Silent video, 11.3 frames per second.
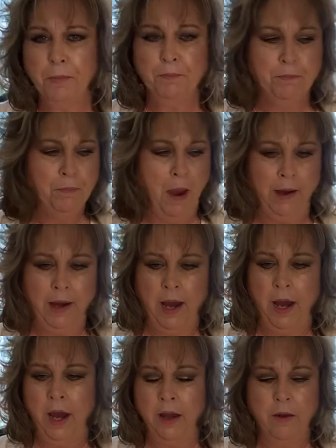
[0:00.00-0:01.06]

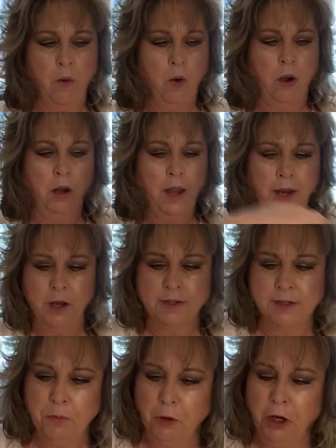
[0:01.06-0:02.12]
bucket or like a
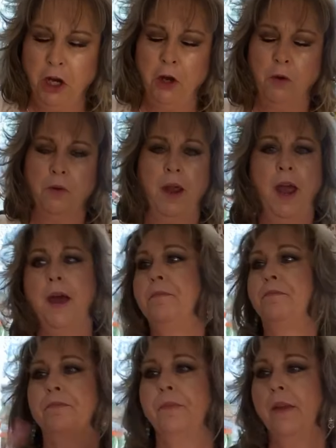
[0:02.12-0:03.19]
super cute,
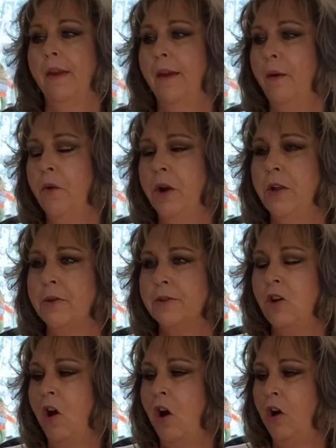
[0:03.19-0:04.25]
what are those
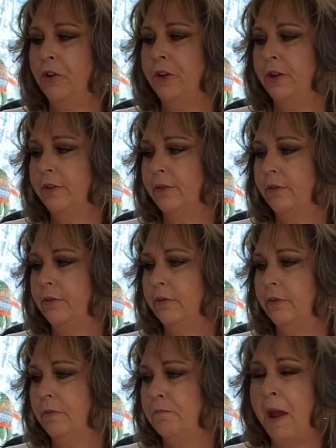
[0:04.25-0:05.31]
called?
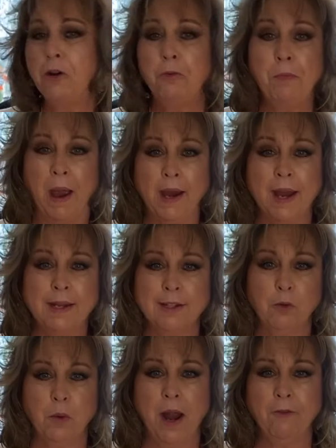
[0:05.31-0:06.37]
Metal buckets or
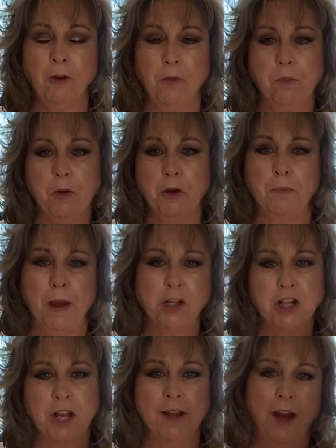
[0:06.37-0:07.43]
whatever, and put a bunch
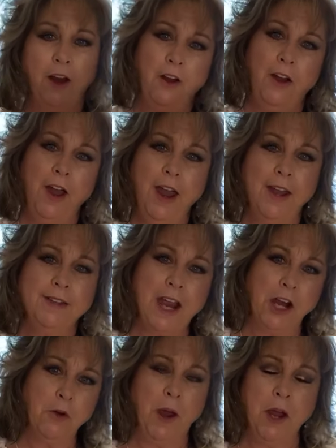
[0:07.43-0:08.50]
in there,
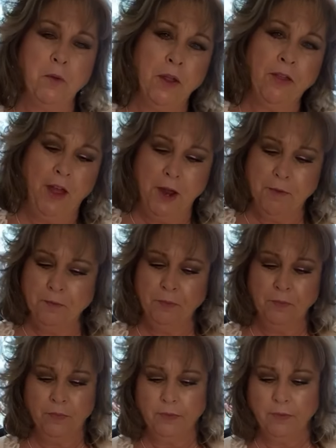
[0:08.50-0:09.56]
decorate with them.
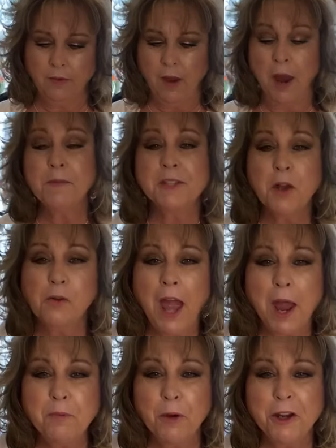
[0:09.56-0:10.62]
I'm so
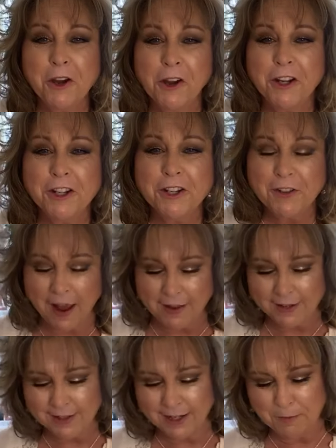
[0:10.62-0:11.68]
glad, Brenda, you're going to do that.
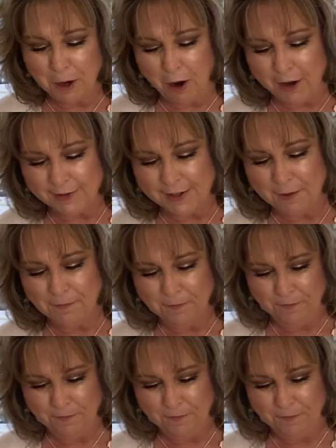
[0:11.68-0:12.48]
That's going to be awesome.